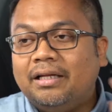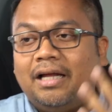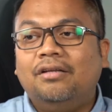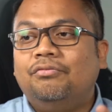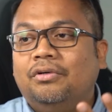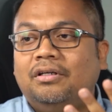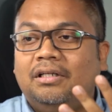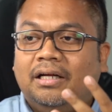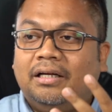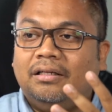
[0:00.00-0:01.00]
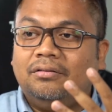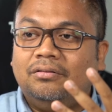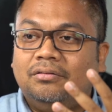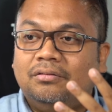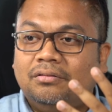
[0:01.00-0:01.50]
the end, we're going to
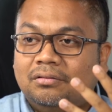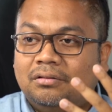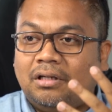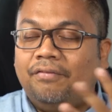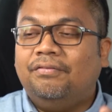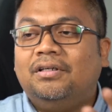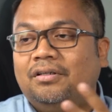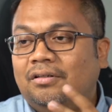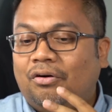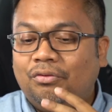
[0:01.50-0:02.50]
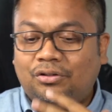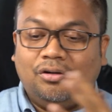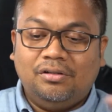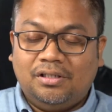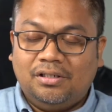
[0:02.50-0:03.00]
cover our
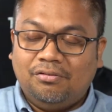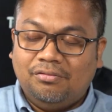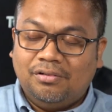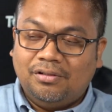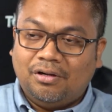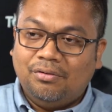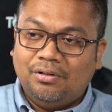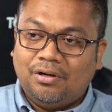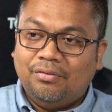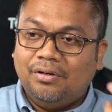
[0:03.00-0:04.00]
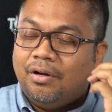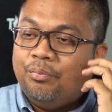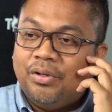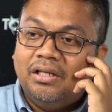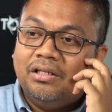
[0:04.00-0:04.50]
thoughts and our
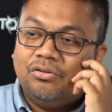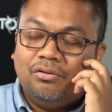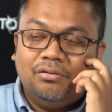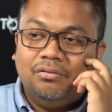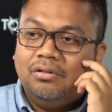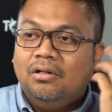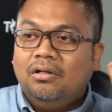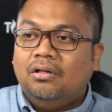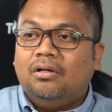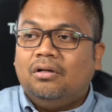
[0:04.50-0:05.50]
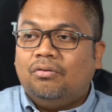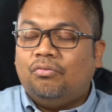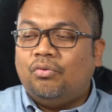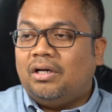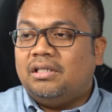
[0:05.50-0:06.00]
opinions on
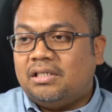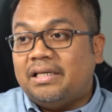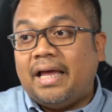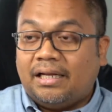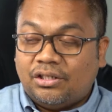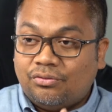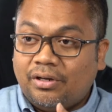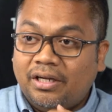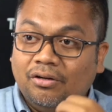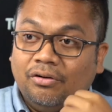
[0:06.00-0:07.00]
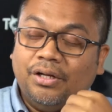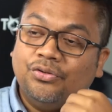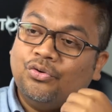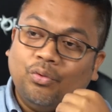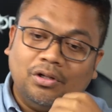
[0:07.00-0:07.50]
what's next, right? Okay,
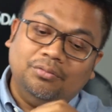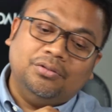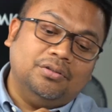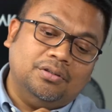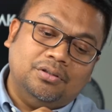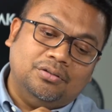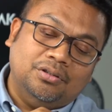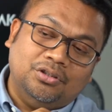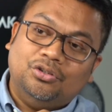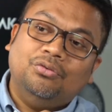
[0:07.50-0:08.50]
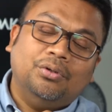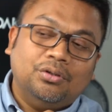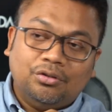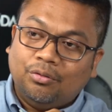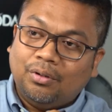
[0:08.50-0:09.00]
so welcome to the show. We're going
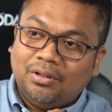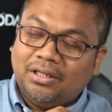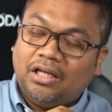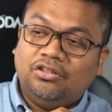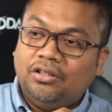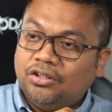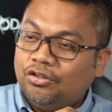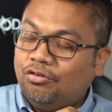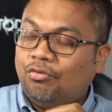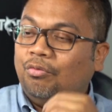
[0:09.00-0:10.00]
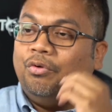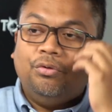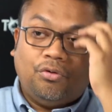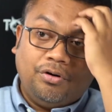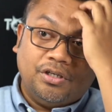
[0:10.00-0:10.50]
to talk about the cancellation of Mobile
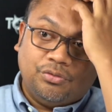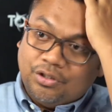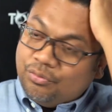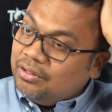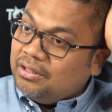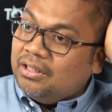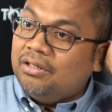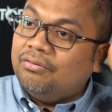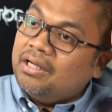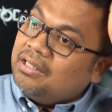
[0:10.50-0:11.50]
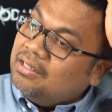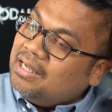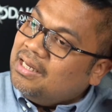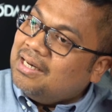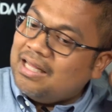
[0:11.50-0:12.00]
World Congress 2020 right here
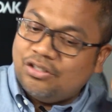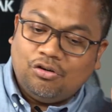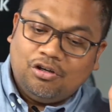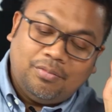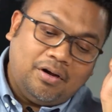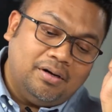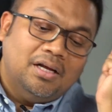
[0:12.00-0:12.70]
in Let's Talk About.